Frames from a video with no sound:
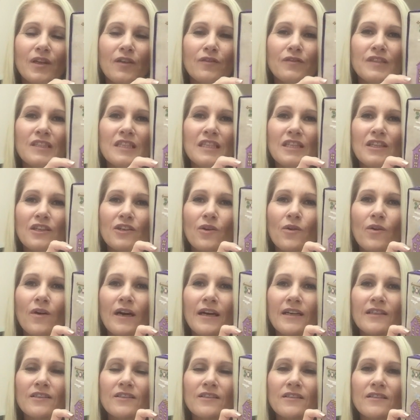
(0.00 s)
Obviously they're
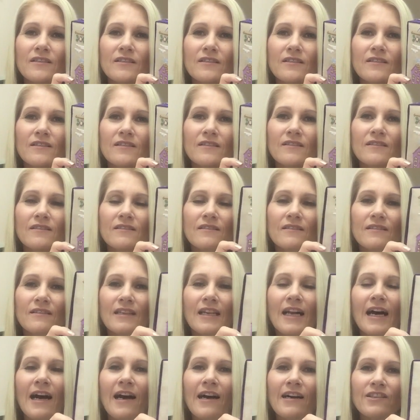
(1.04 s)
quite
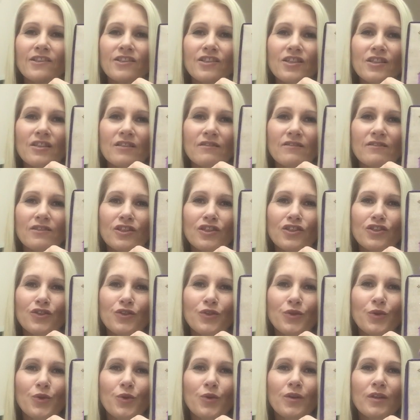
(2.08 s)
large to
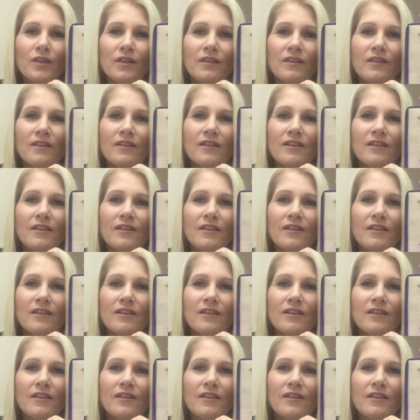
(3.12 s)
store,